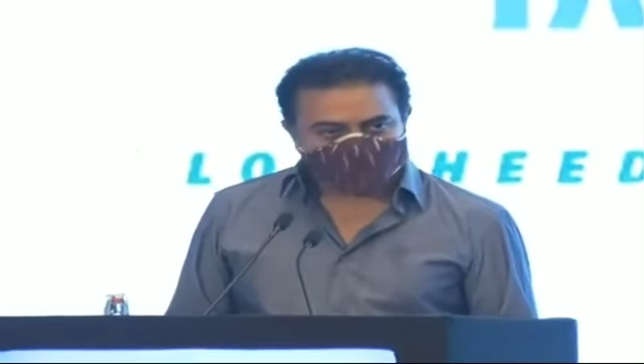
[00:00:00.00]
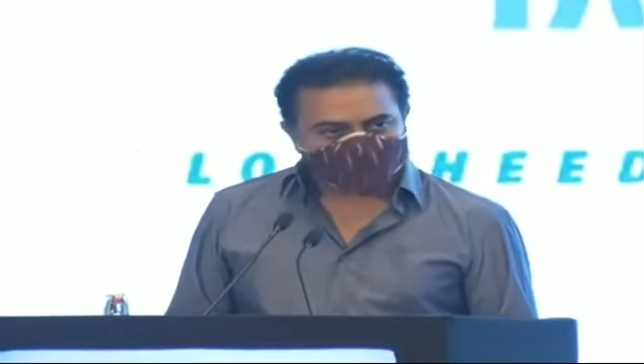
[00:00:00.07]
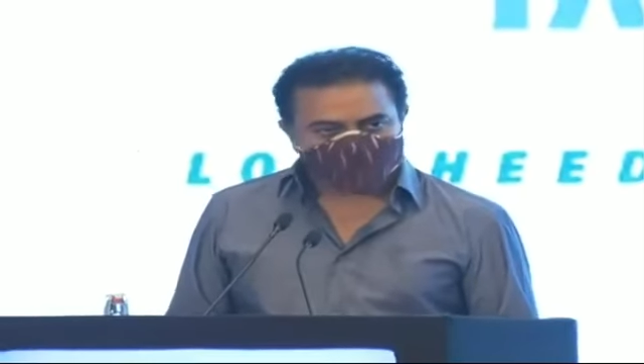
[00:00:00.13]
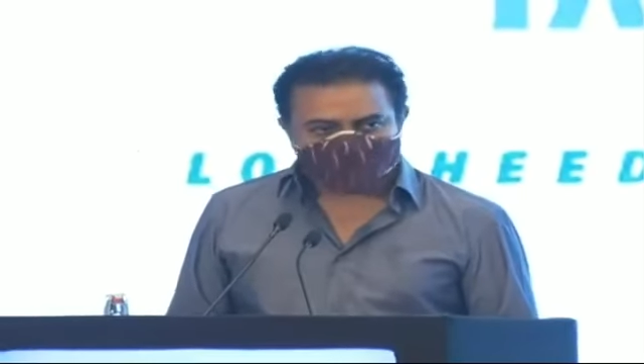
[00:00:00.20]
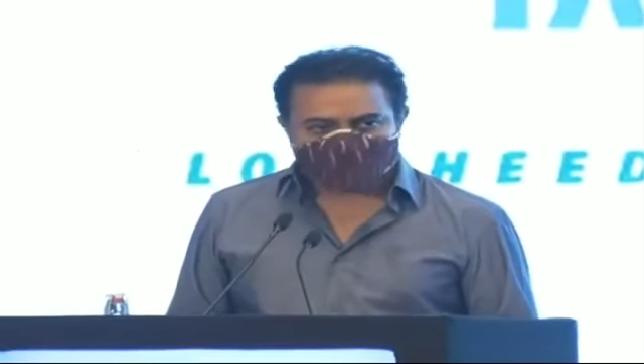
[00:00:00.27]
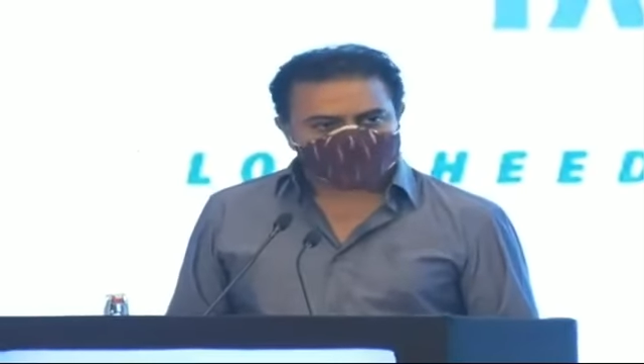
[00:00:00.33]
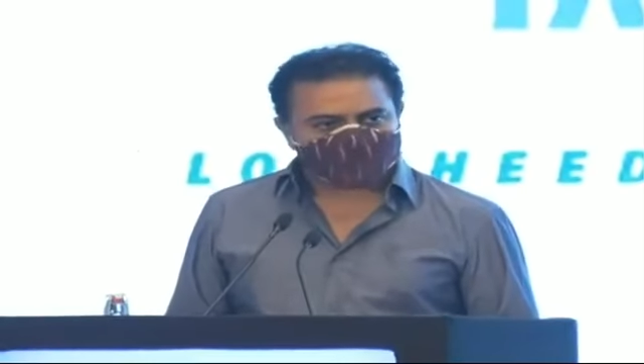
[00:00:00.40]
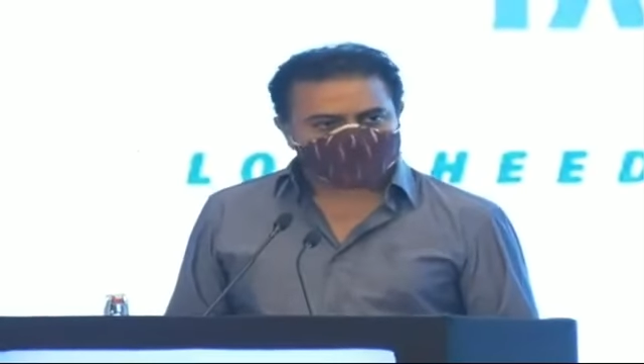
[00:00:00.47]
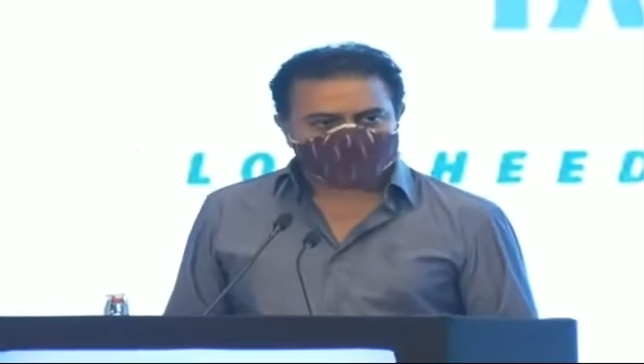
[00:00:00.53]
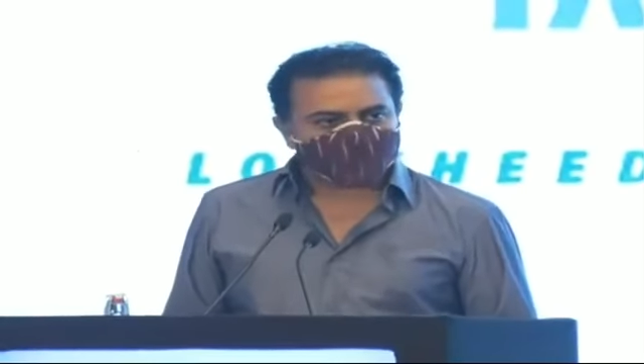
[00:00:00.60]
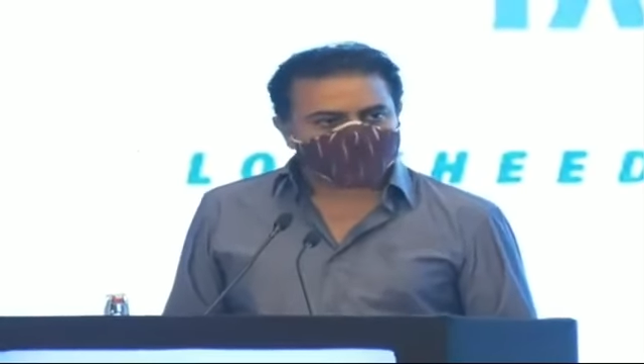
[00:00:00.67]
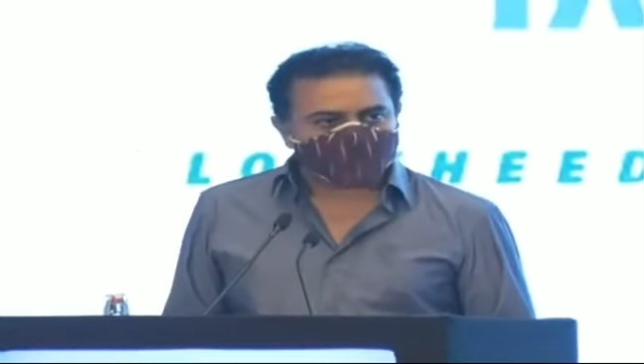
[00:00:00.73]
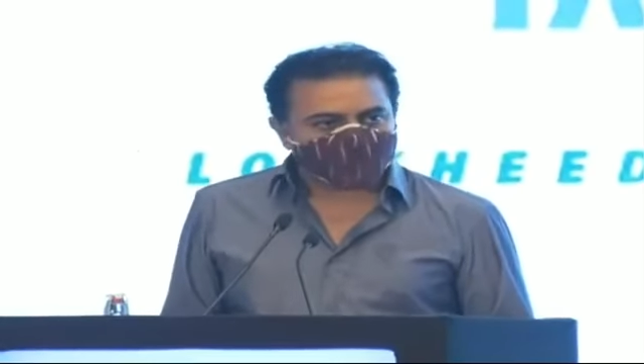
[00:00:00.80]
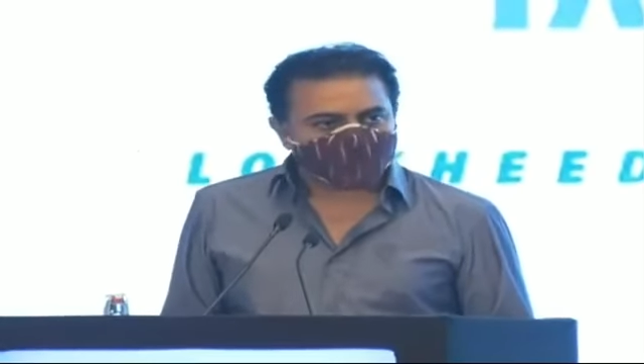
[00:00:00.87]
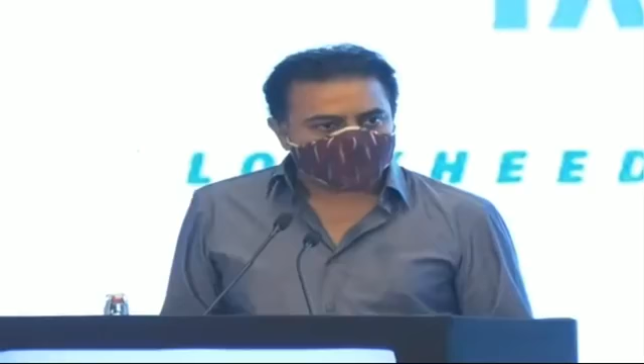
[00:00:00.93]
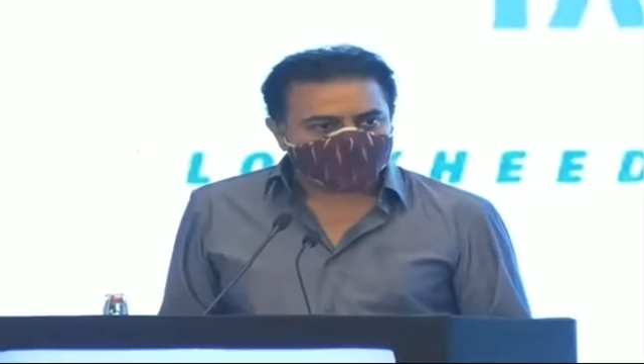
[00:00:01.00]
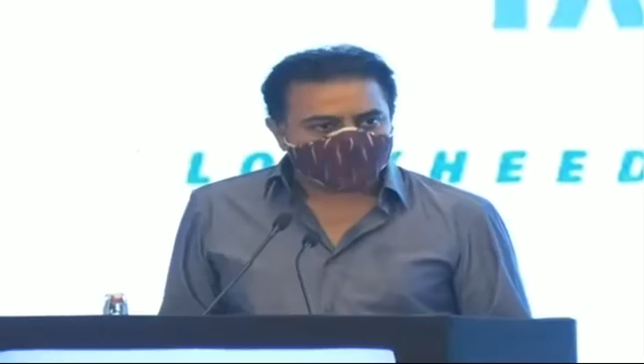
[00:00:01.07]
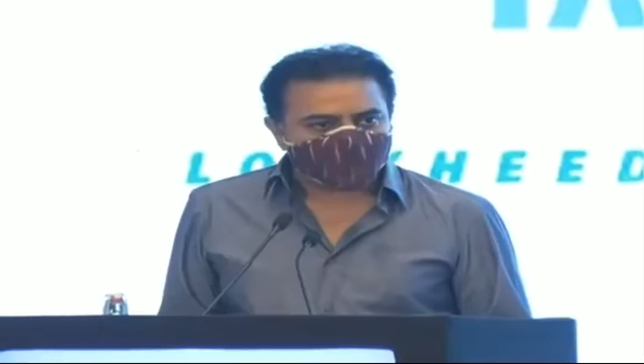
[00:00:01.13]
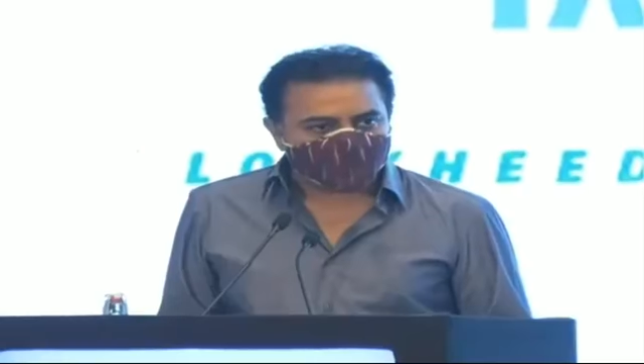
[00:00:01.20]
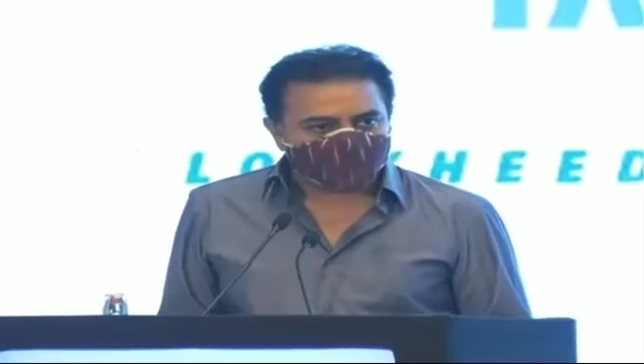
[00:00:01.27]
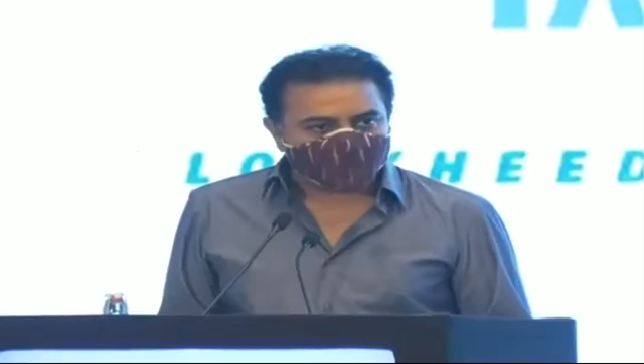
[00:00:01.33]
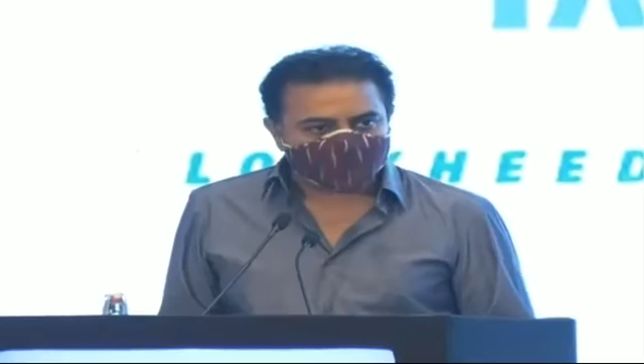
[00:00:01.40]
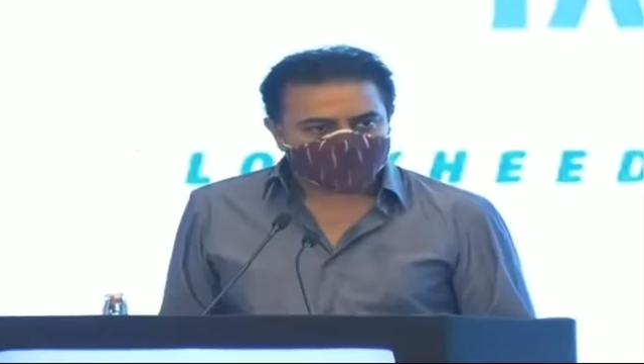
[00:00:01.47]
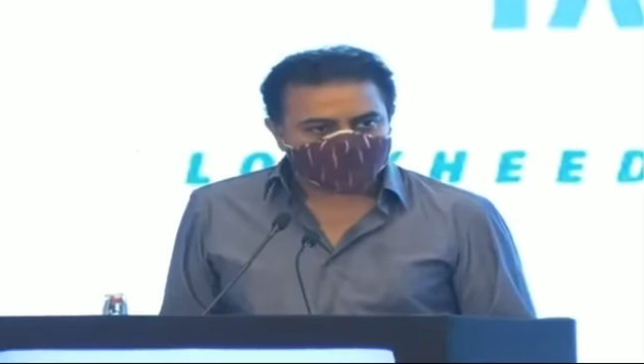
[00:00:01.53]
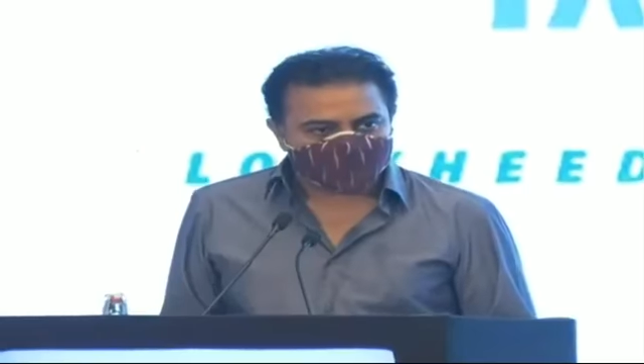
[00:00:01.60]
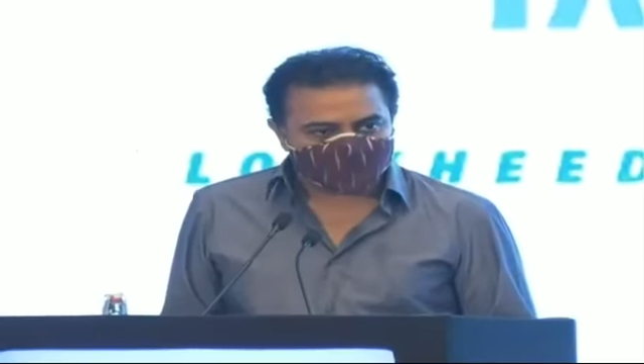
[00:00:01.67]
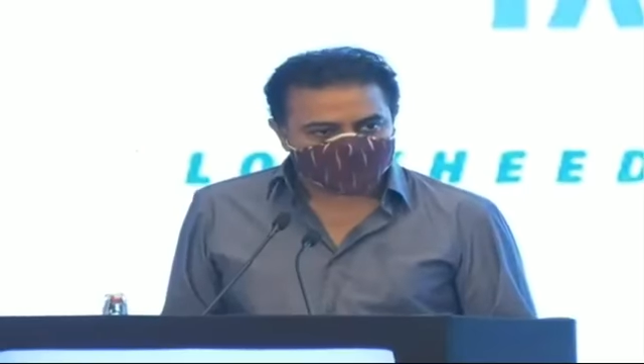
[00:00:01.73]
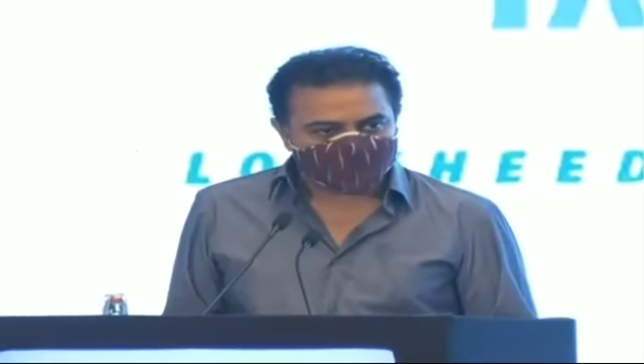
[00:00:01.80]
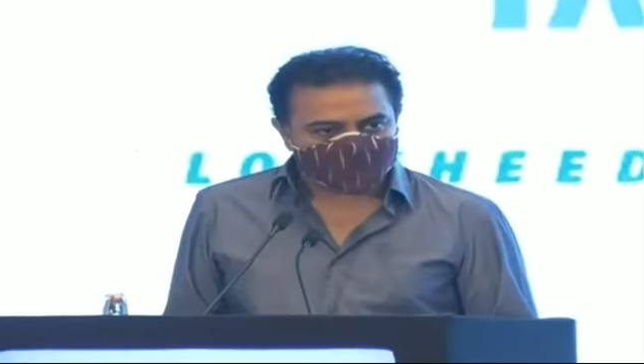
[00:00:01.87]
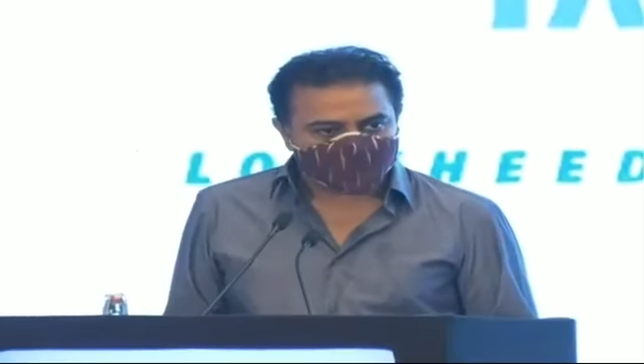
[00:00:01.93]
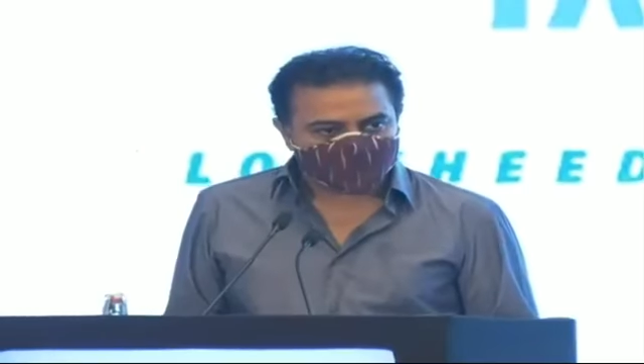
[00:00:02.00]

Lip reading: A very temporary blip, if I may put it,